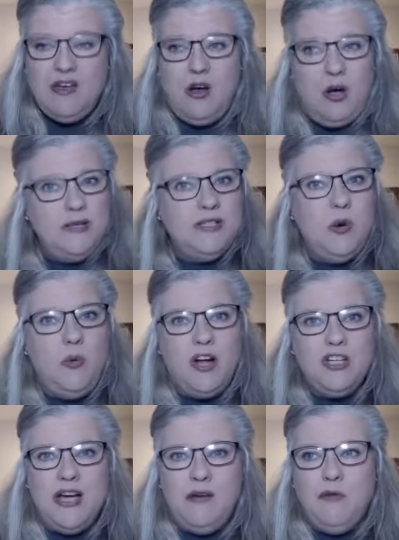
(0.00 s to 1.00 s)
Also,
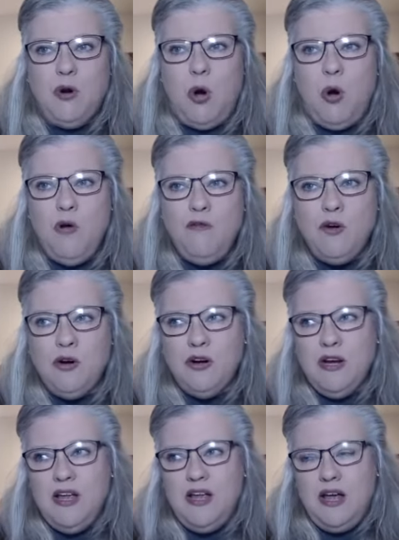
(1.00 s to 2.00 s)
watch out for
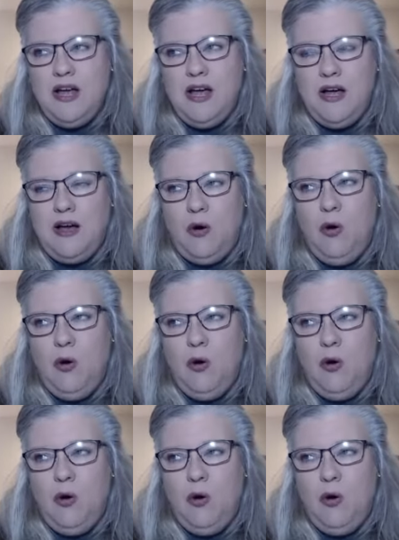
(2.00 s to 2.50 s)
over uh,